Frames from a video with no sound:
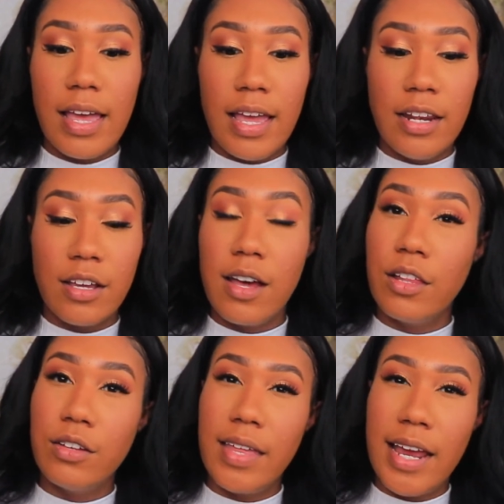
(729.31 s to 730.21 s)
and the
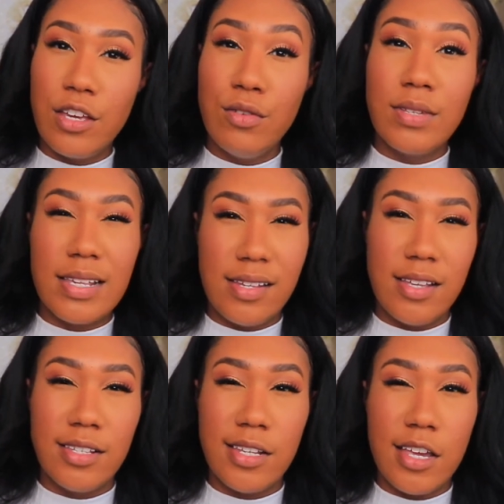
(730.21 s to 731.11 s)
color that I use is
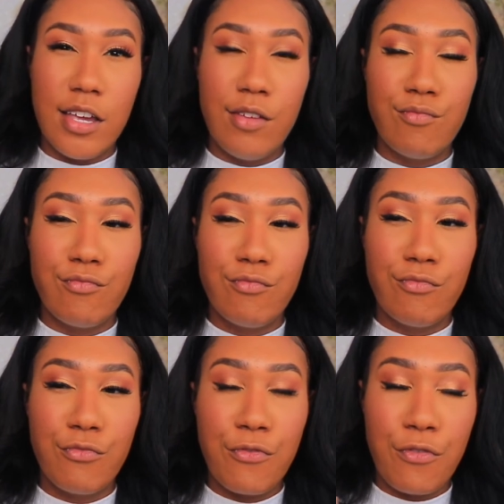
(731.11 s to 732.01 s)
N C
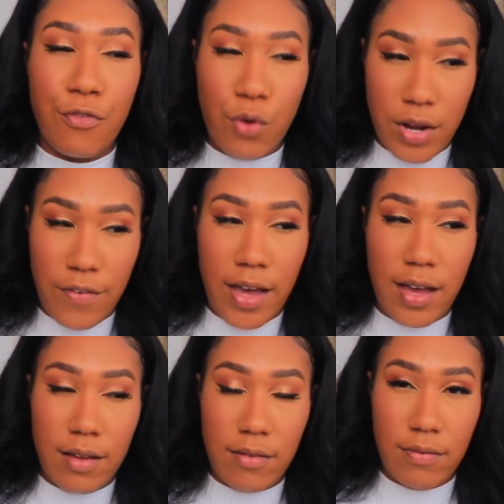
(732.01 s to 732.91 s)
forty-five.